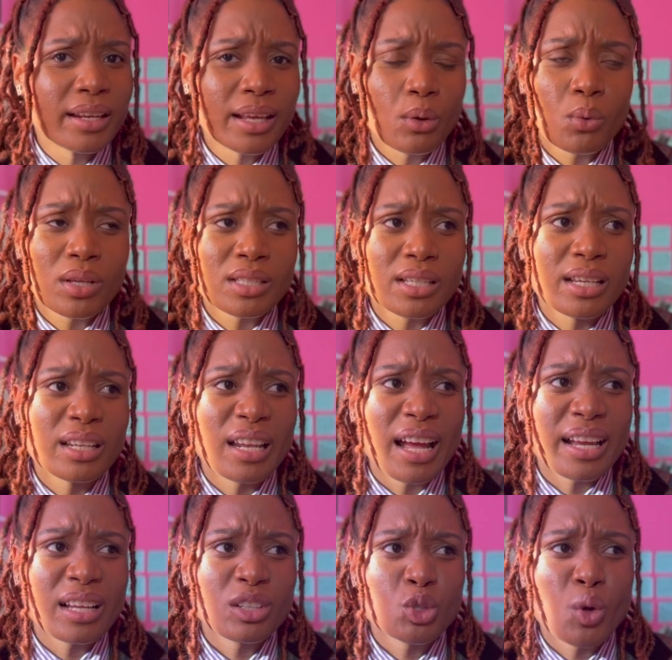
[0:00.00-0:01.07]
It wasn't
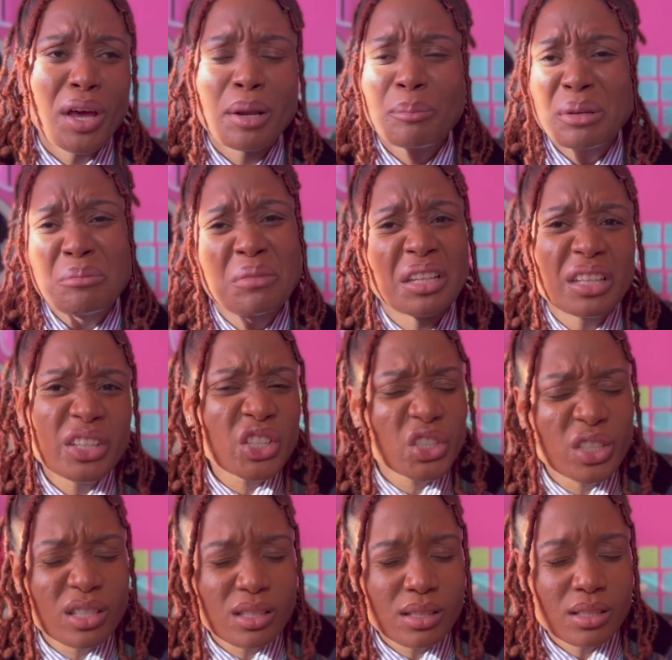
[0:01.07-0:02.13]
like trying to be
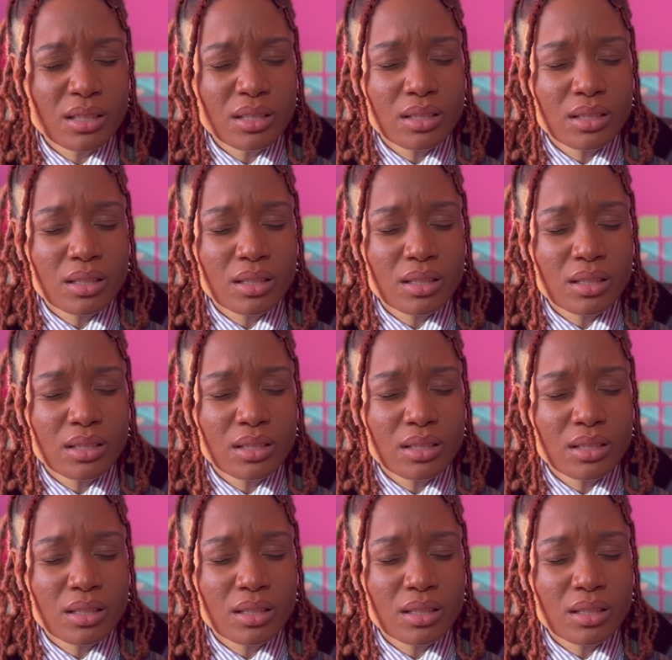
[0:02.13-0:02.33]
malicious,